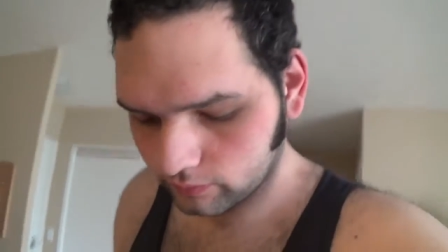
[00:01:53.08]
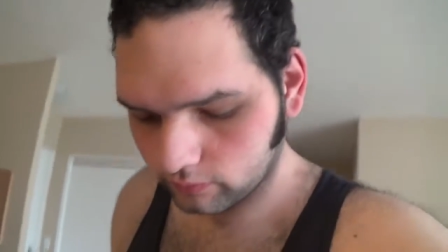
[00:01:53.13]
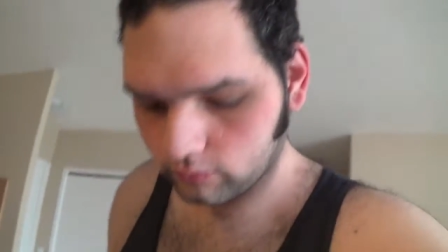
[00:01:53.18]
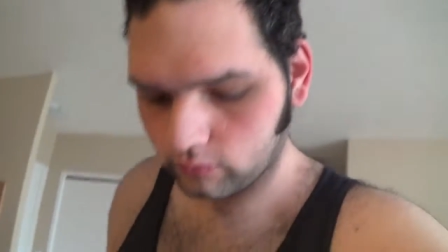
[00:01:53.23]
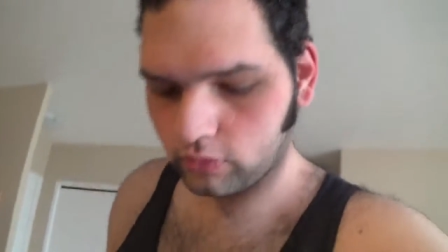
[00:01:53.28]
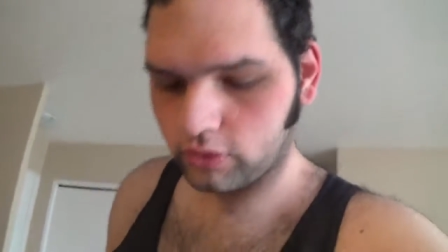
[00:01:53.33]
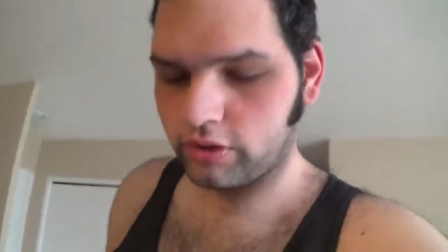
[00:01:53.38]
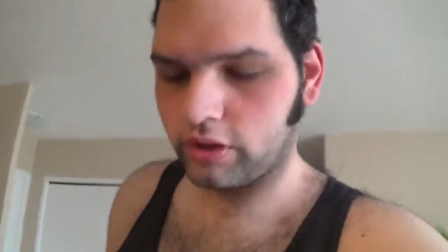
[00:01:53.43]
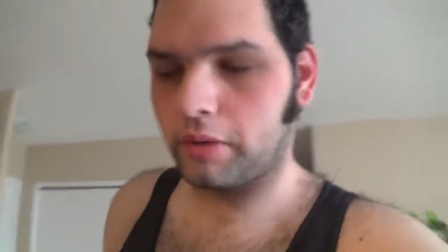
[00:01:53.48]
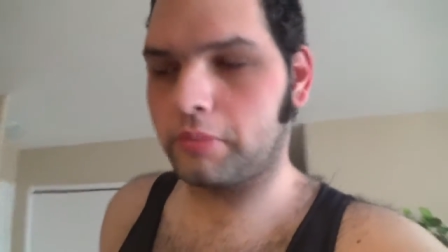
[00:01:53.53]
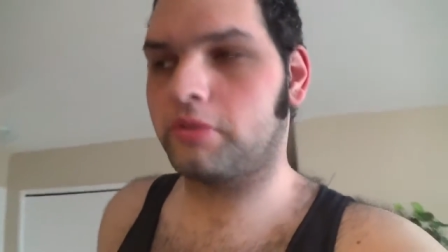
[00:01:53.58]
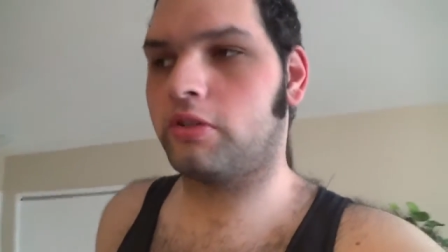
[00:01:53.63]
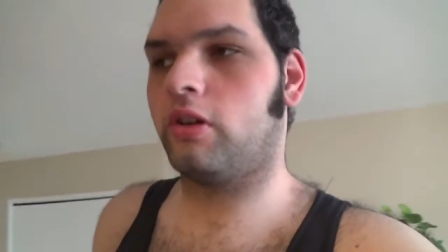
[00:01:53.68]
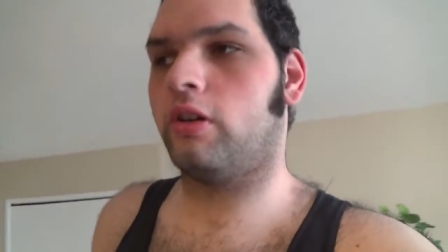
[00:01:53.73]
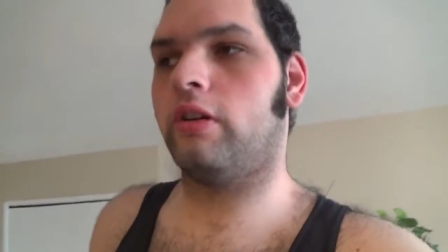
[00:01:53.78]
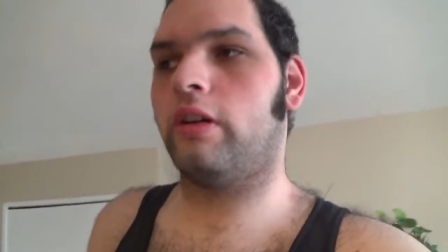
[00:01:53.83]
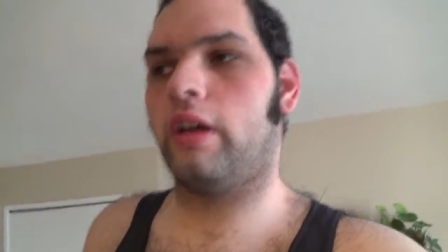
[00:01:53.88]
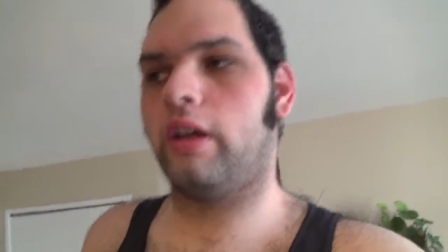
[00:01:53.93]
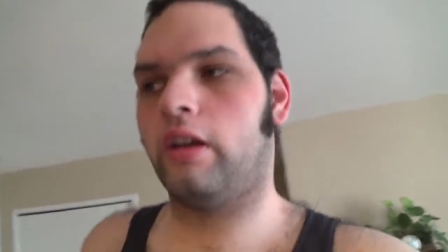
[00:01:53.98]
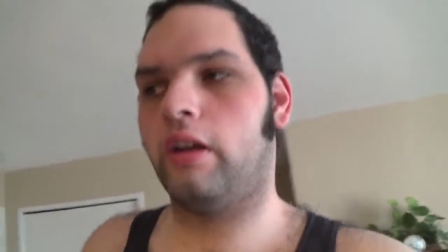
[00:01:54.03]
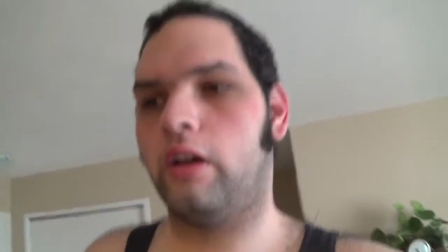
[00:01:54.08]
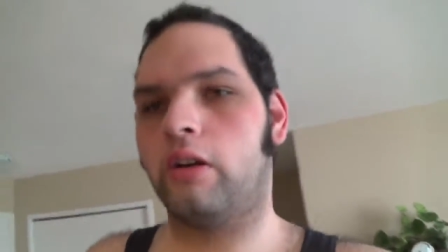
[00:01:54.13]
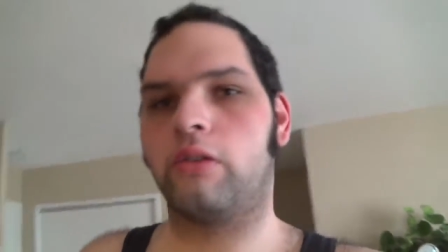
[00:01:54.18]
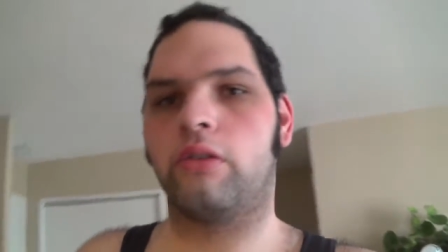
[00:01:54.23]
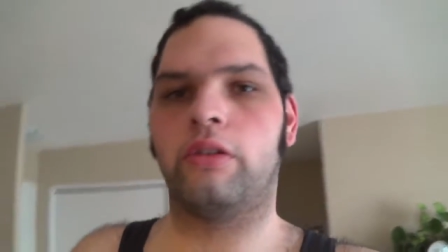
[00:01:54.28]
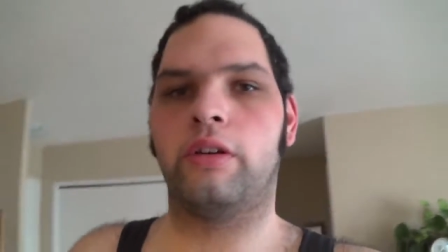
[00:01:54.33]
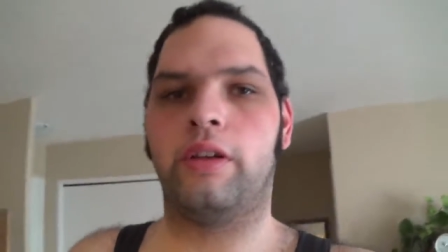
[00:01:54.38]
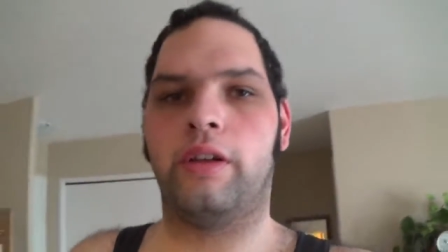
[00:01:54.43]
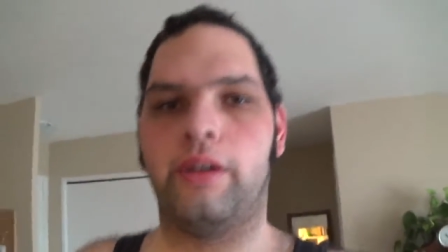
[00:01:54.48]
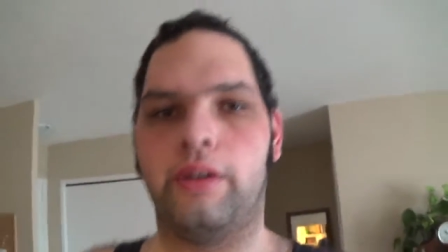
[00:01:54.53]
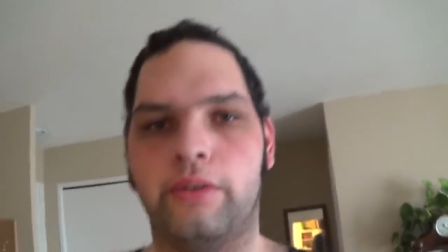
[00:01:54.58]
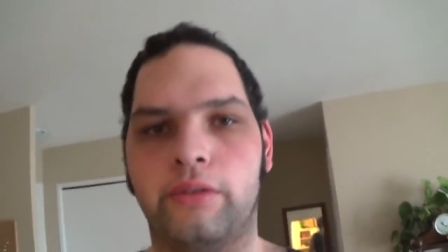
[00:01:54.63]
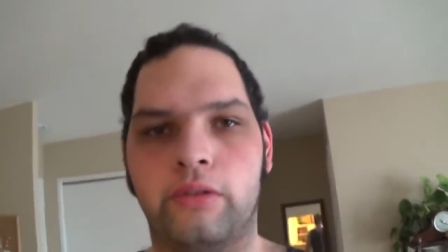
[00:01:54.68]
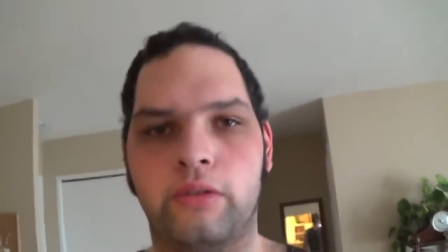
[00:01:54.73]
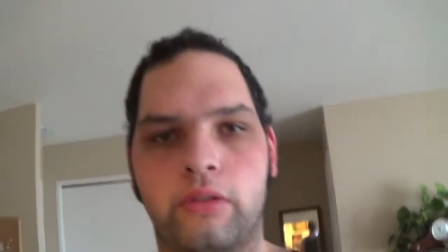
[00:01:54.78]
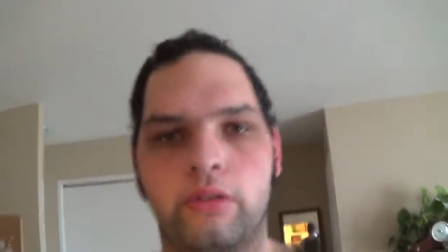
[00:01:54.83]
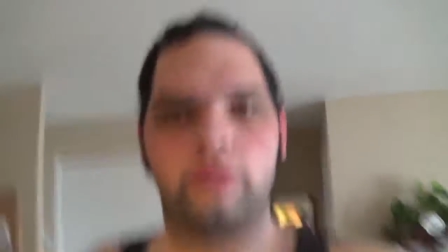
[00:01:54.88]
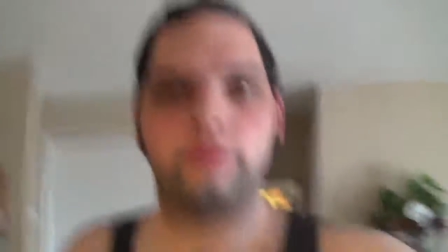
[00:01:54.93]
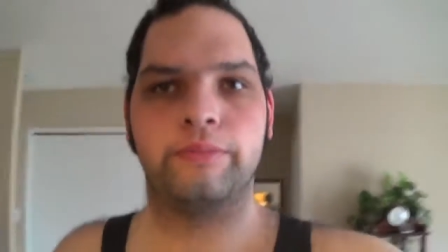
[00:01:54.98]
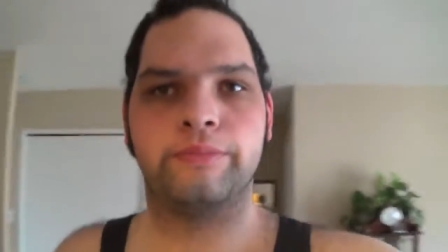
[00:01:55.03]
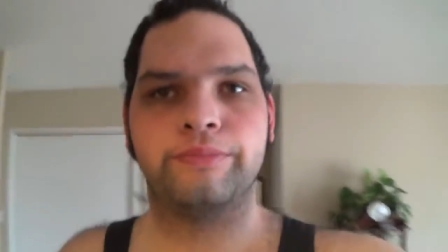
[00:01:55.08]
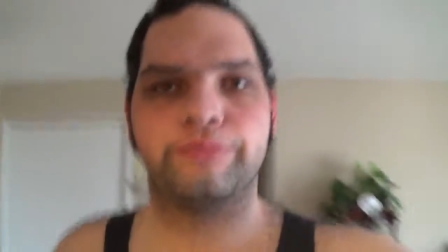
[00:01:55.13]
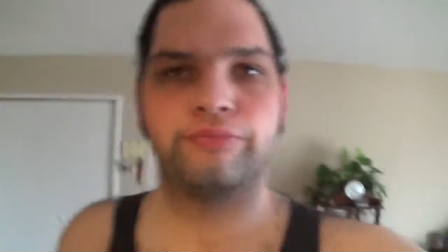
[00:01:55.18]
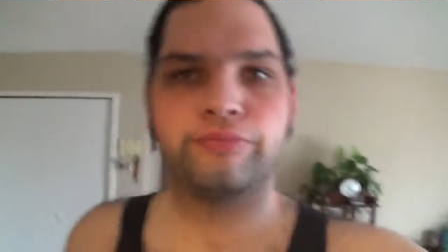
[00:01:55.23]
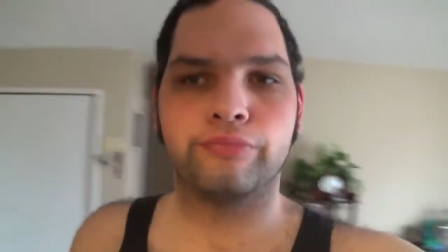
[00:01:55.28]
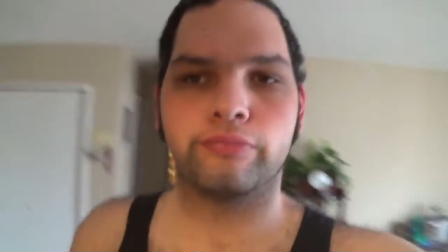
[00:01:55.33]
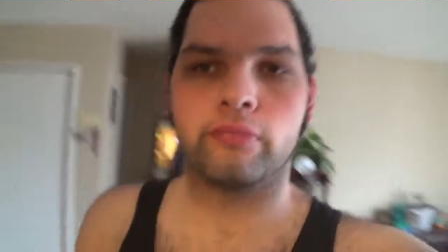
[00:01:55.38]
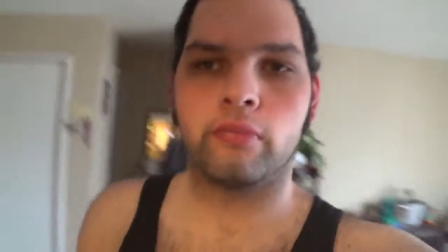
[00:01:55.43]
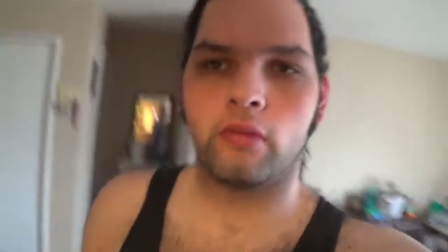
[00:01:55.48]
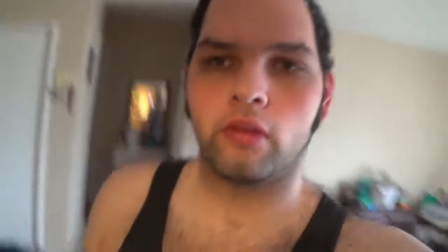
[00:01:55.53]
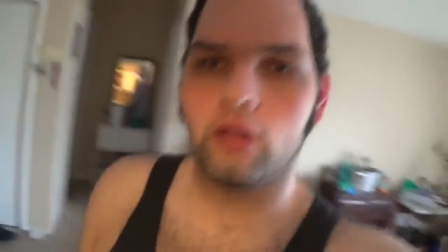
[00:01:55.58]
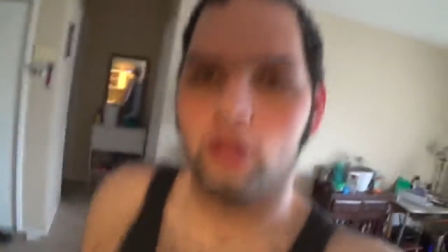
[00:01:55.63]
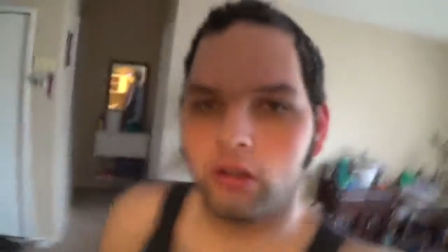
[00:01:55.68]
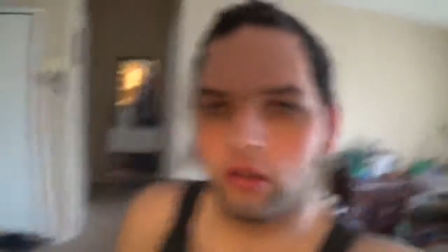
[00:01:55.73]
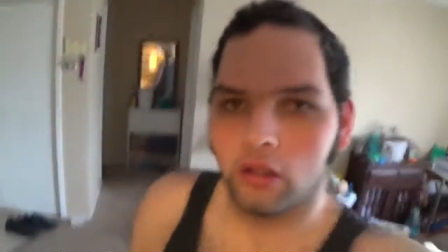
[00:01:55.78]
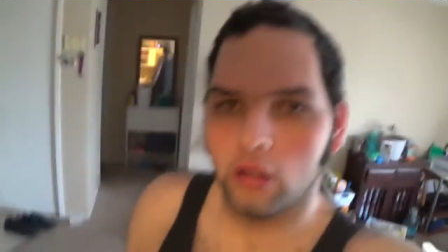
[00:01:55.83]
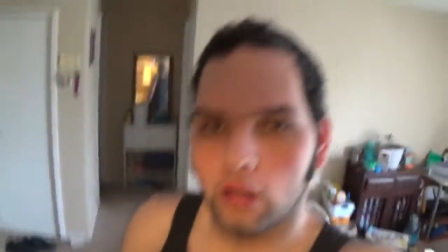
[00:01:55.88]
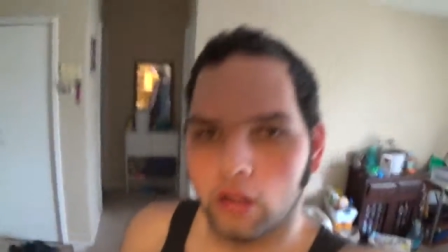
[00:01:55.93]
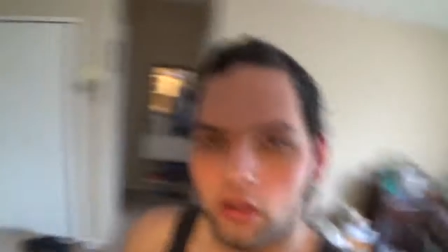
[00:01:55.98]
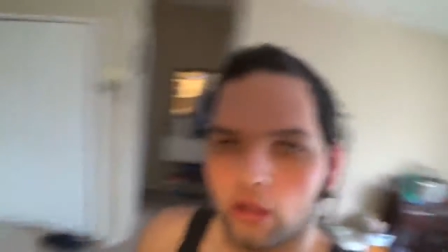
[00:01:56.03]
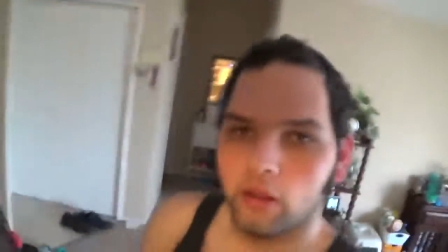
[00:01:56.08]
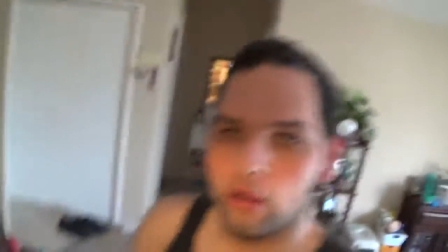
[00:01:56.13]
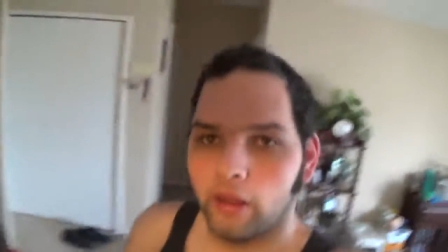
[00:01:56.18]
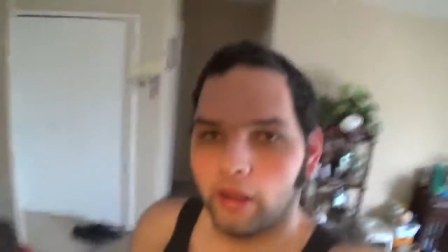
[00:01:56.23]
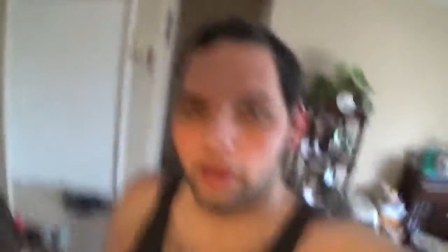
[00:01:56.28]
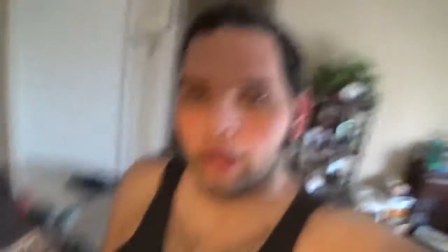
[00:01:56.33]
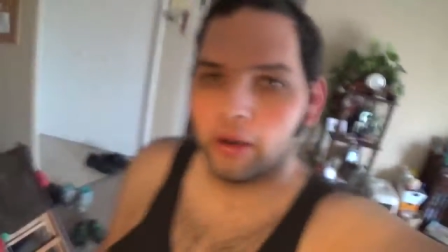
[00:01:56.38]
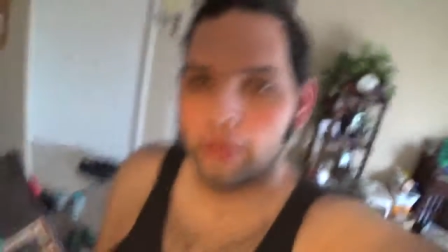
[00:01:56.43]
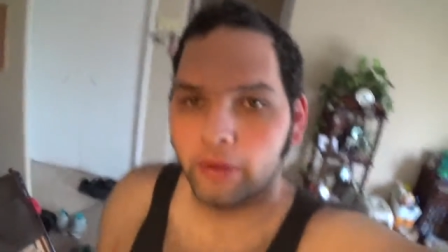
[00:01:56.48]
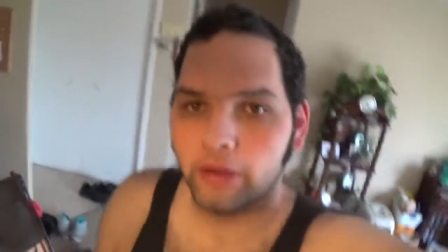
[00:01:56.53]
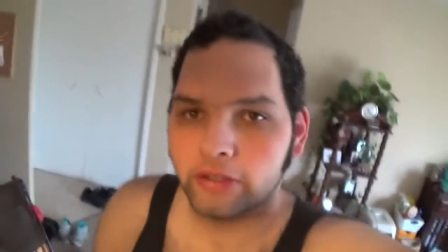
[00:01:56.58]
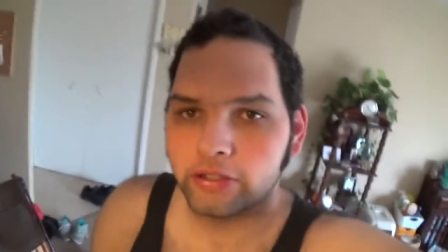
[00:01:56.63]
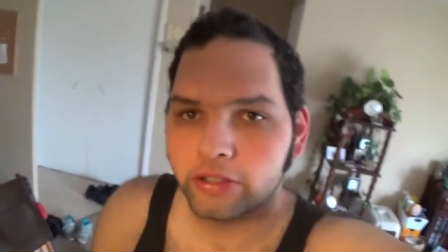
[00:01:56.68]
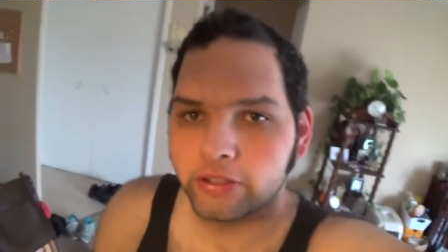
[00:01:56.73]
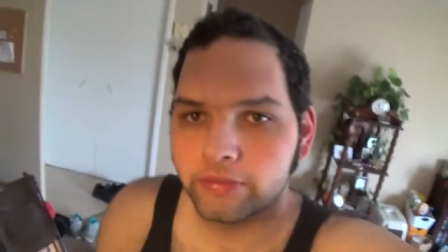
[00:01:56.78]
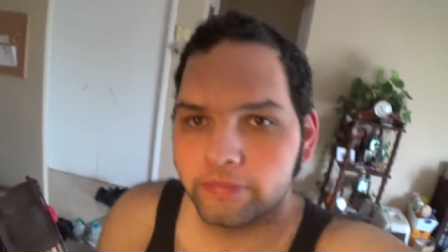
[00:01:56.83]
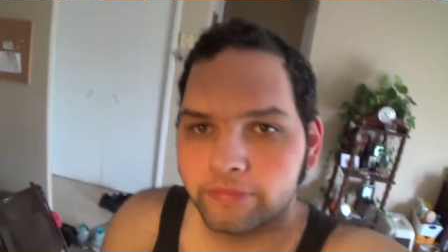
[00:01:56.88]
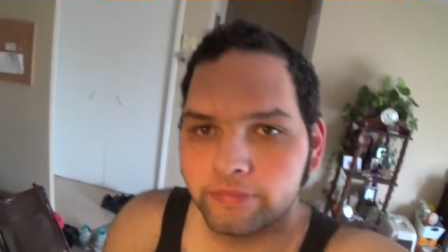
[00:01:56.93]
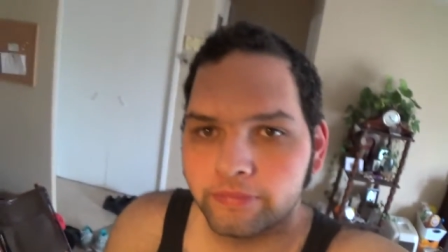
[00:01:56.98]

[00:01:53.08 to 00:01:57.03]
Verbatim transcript: Which I'm starting to get hungry now, so. Anyways.